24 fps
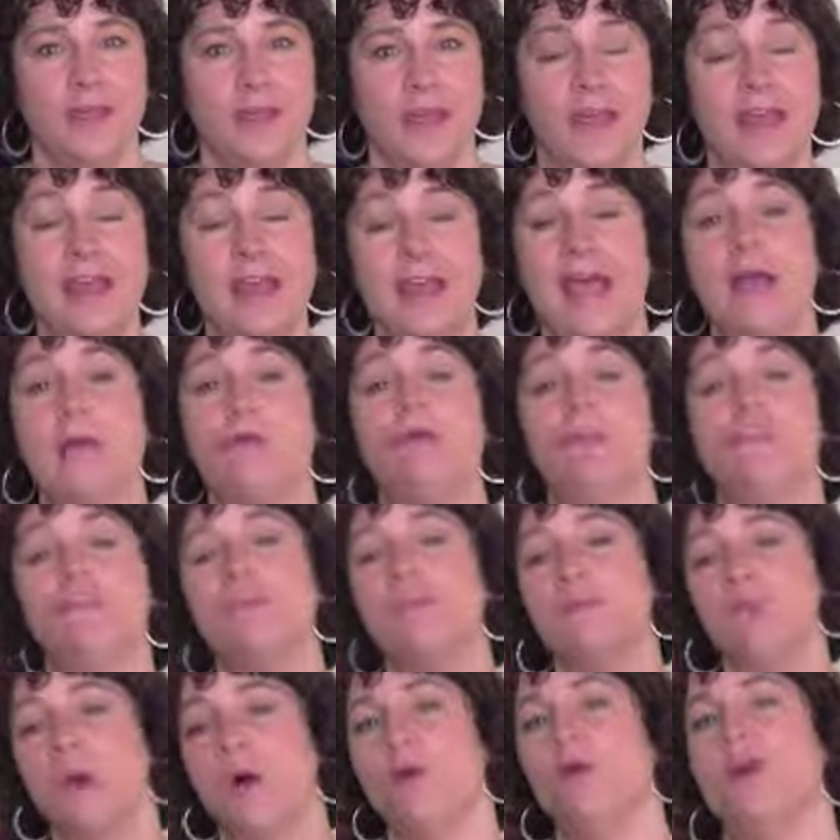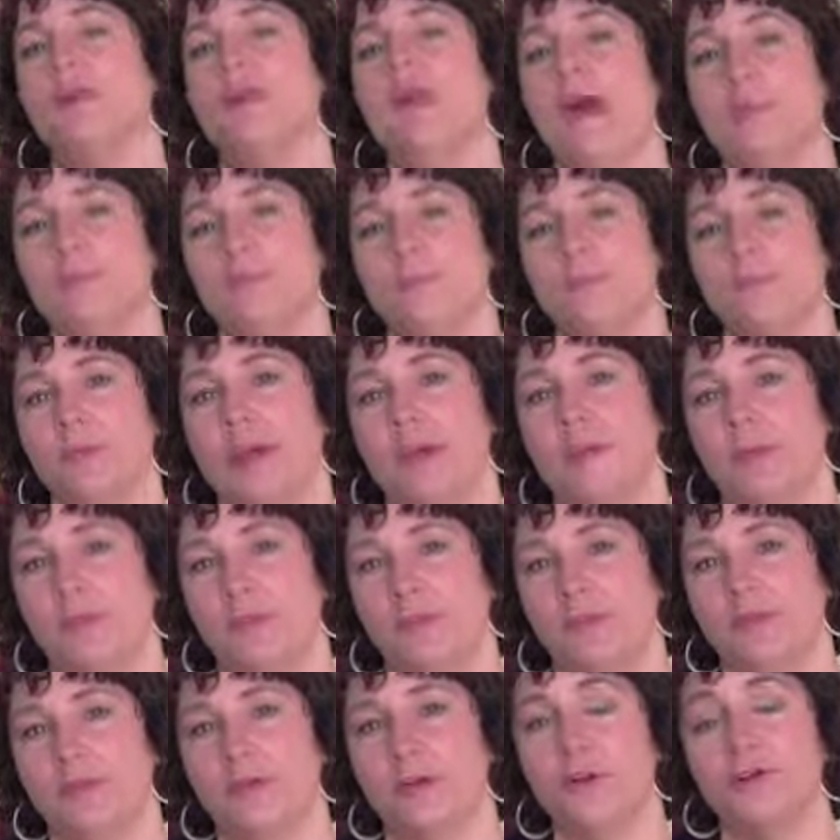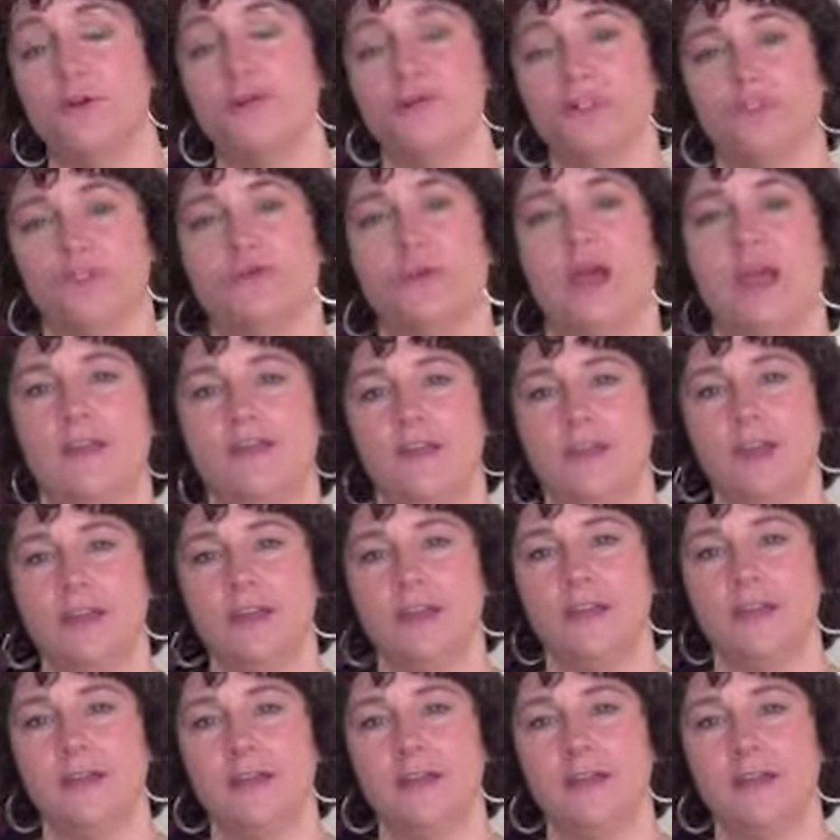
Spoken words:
and I would have spoken up to my brother who was driving,